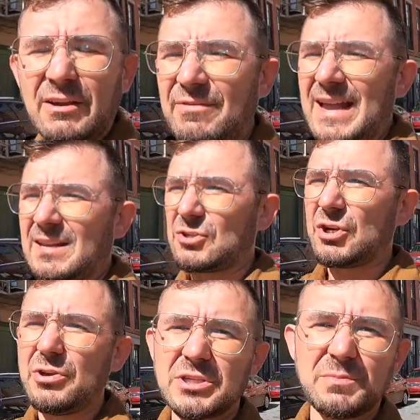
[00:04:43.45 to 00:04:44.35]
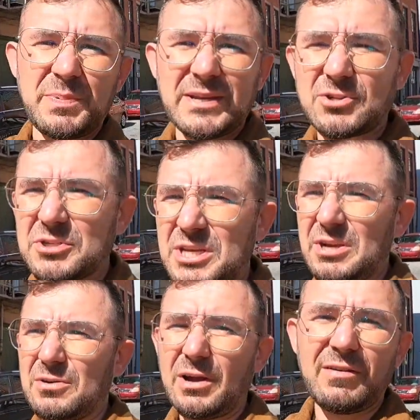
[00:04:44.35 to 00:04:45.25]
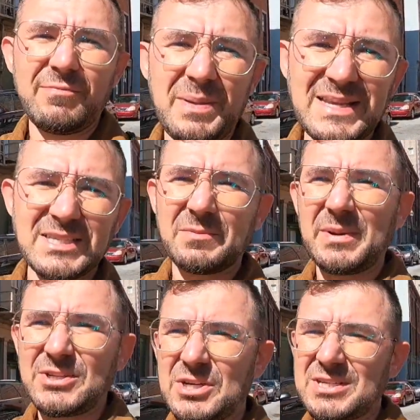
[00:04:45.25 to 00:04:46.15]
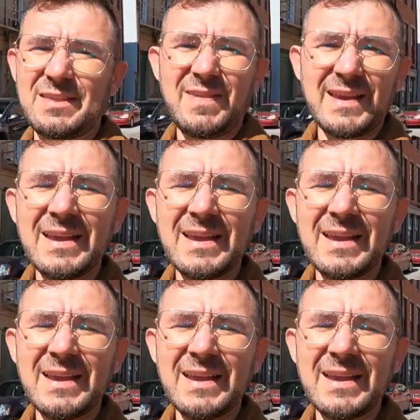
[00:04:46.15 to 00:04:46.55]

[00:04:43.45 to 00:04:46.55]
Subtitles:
In fact, I'll show you some pictures here of basic bitches. I